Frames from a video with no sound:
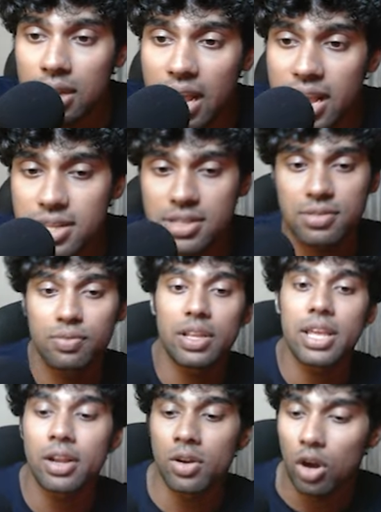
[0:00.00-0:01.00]
guys, we
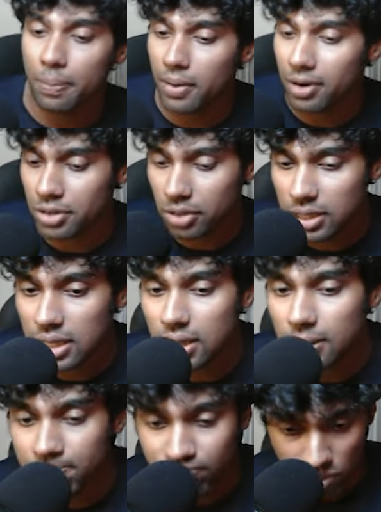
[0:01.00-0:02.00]
can hop on to
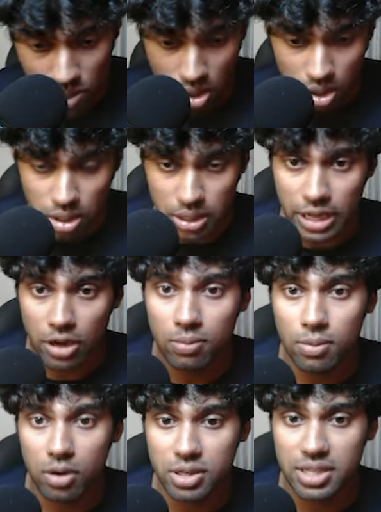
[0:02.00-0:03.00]
the dev
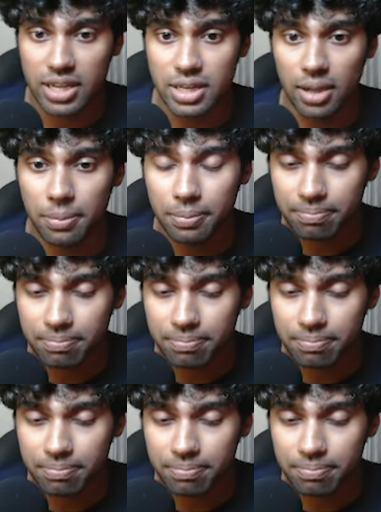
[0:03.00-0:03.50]
mode setup.